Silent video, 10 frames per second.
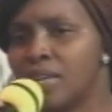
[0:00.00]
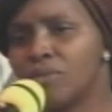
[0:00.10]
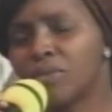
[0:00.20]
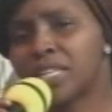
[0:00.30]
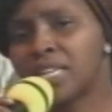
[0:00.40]

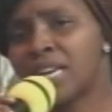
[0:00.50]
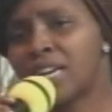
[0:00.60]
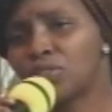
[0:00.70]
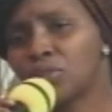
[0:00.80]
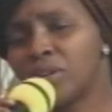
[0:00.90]
And we
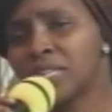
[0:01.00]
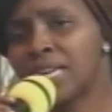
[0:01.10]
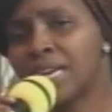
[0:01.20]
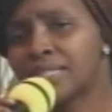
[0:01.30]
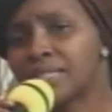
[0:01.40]
cannot do we
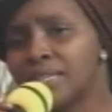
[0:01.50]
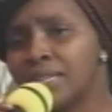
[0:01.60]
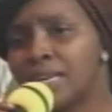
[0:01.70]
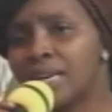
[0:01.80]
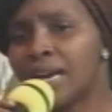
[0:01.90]
can say,
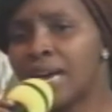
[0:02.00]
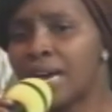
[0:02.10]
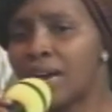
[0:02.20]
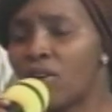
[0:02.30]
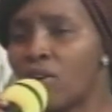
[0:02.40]

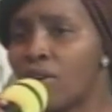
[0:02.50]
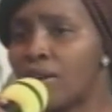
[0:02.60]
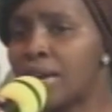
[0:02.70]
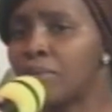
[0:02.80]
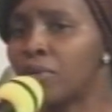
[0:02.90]

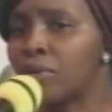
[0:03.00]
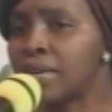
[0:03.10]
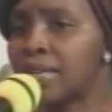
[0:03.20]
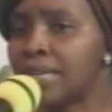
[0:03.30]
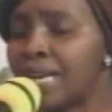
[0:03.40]
Emo
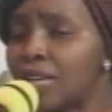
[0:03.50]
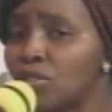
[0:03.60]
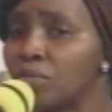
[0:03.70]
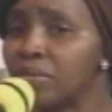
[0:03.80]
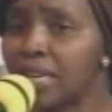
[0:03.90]
in
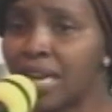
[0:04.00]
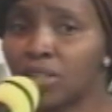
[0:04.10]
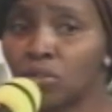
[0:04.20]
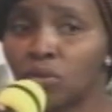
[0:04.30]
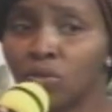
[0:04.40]
azum de
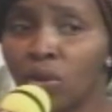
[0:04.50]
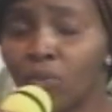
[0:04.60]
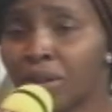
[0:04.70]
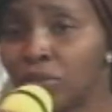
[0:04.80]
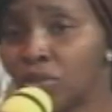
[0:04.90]
katuru no
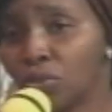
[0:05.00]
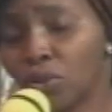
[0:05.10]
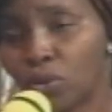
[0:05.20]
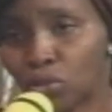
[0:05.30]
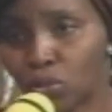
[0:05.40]
kwanundi
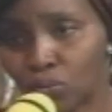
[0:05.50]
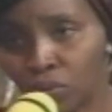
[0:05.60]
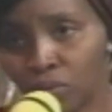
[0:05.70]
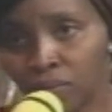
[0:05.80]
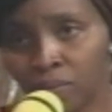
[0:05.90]
ukochuku
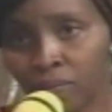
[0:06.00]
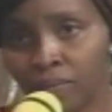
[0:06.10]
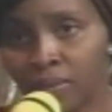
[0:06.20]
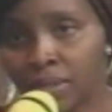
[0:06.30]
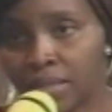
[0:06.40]

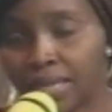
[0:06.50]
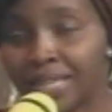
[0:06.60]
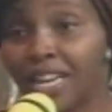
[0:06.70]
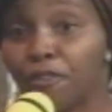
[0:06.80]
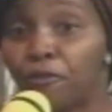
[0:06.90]
ya
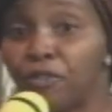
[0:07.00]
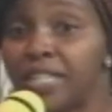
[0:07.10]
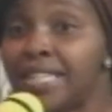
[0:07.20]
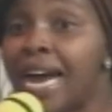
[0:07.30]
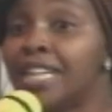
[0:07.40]
na
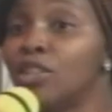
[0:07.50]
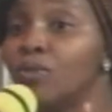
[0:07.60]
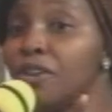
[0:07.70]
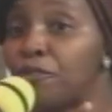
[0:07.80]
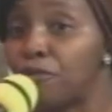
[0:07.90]
feed anyi
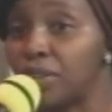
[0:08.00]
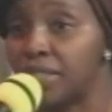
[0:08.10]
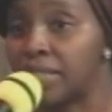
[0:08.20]
we feed